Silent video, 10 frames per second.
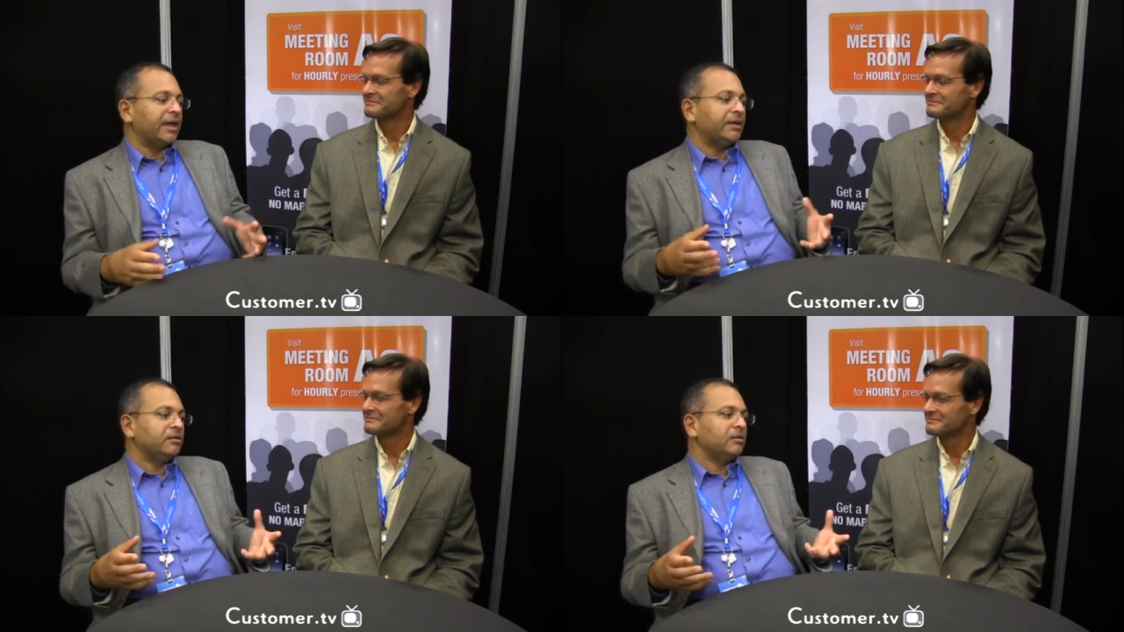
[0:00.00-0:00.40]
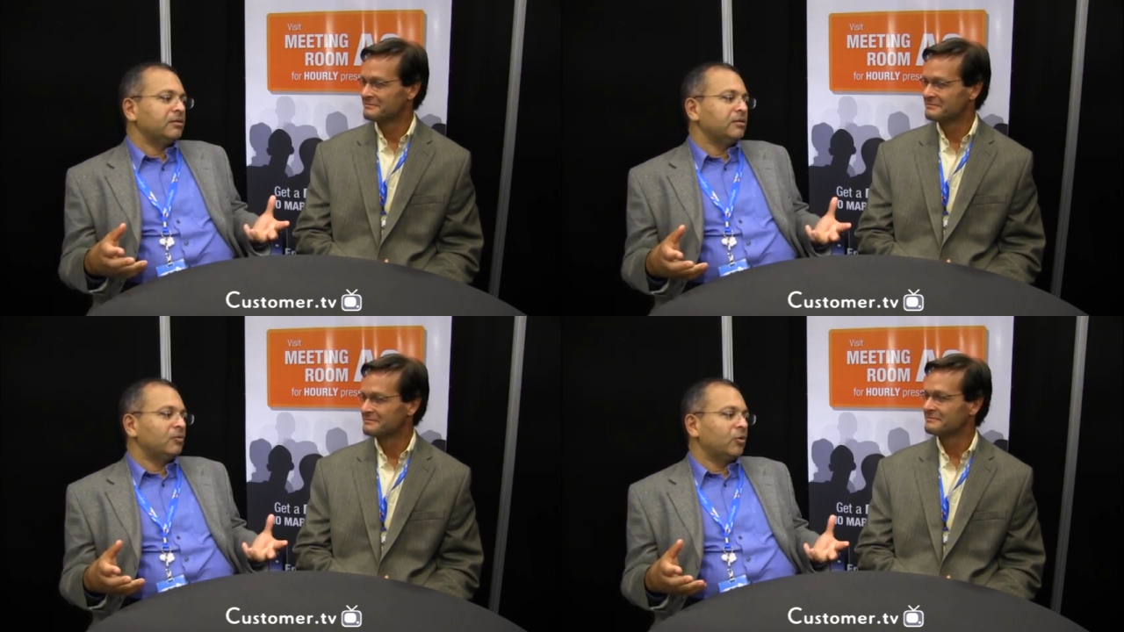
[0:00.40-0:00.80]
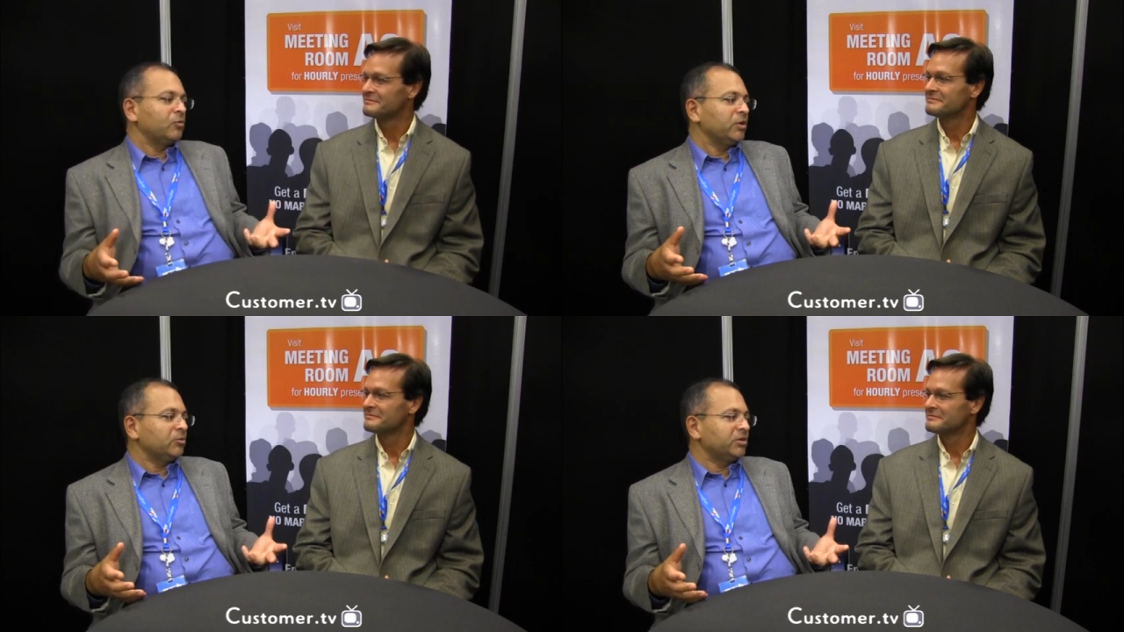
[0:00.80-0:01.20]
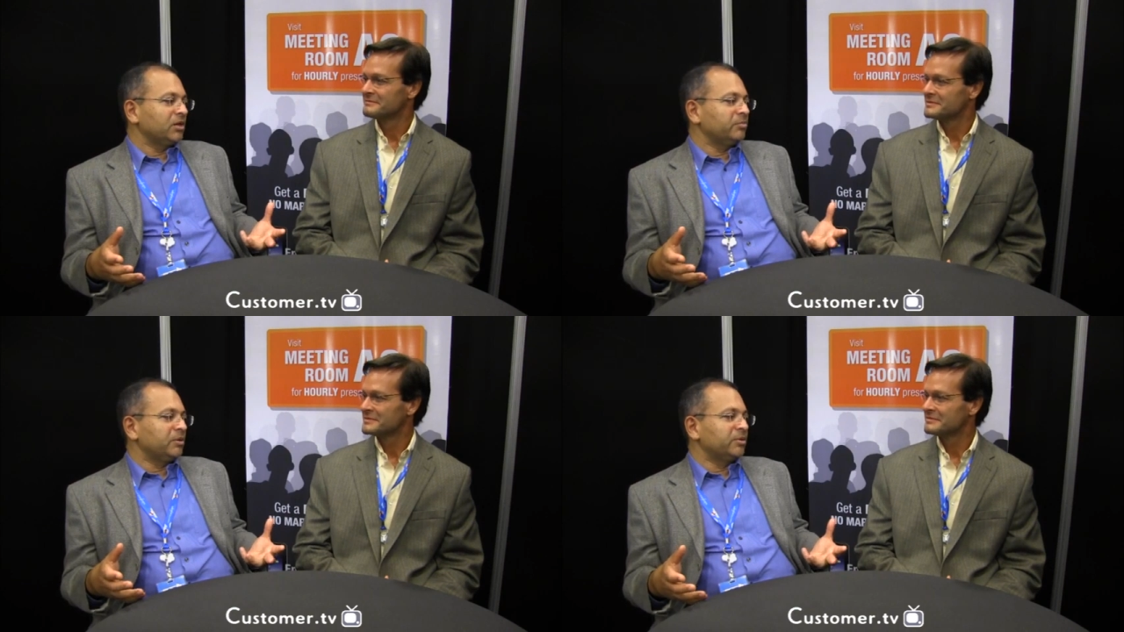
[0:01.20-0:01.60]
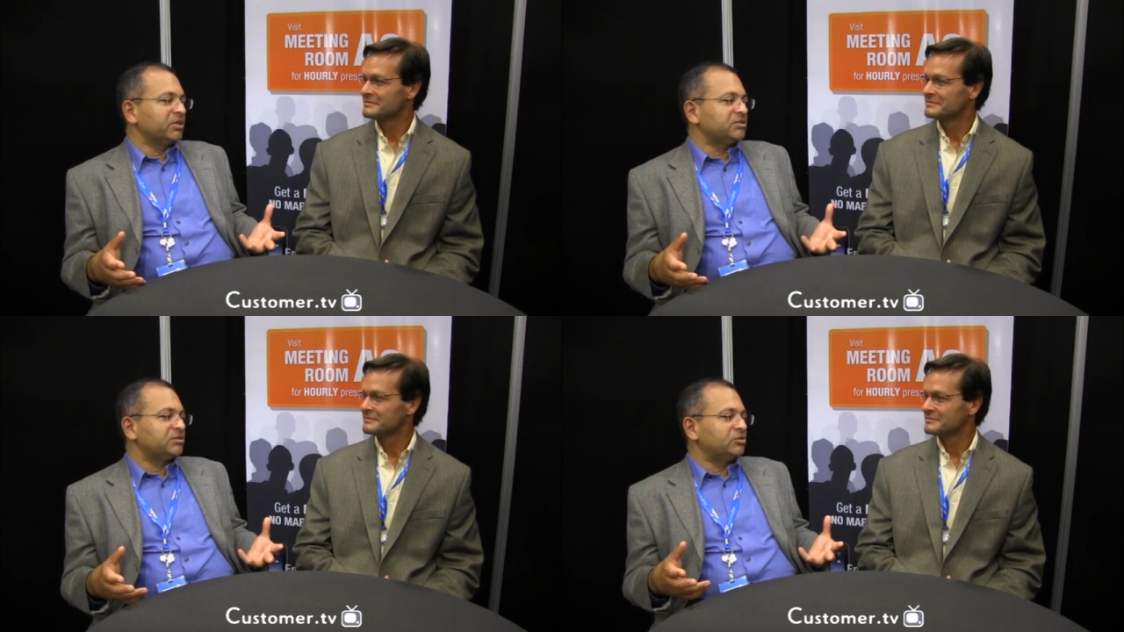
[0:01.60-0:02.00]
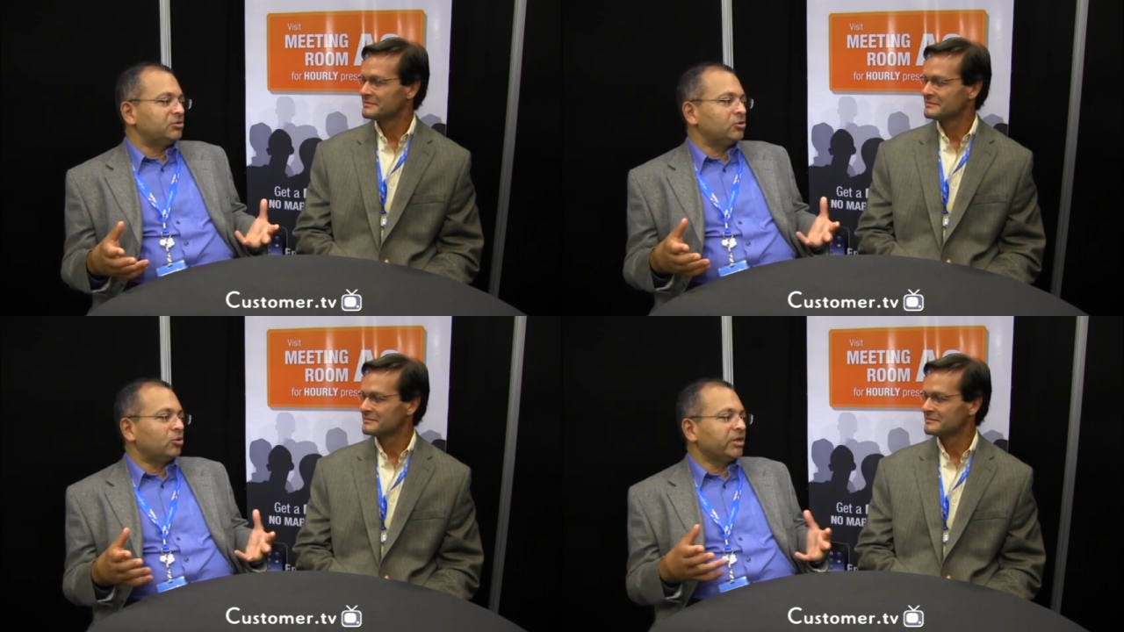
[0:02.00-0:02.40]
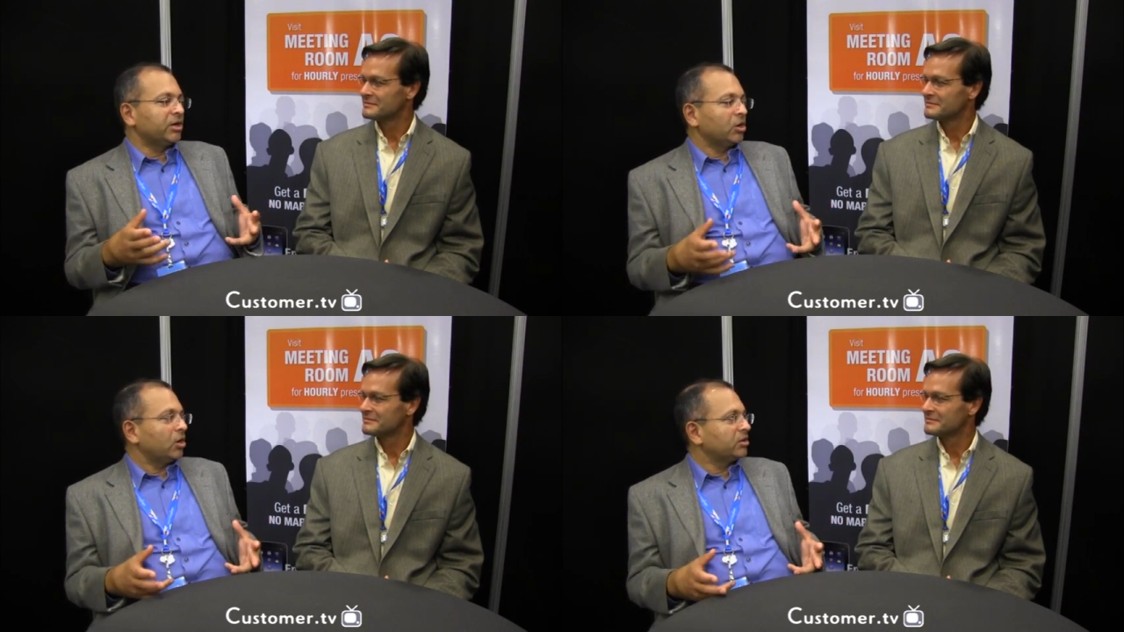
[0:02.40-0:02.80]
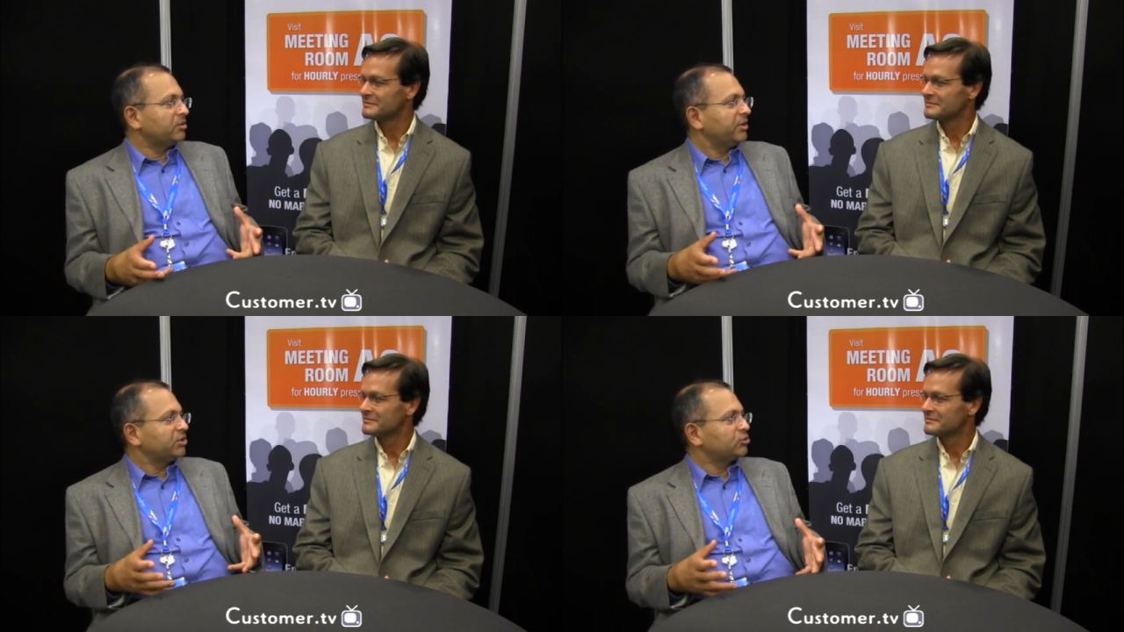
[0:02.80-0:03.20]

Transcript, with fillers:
Speaker 1: And what we would tell people is, don't get locked in. Make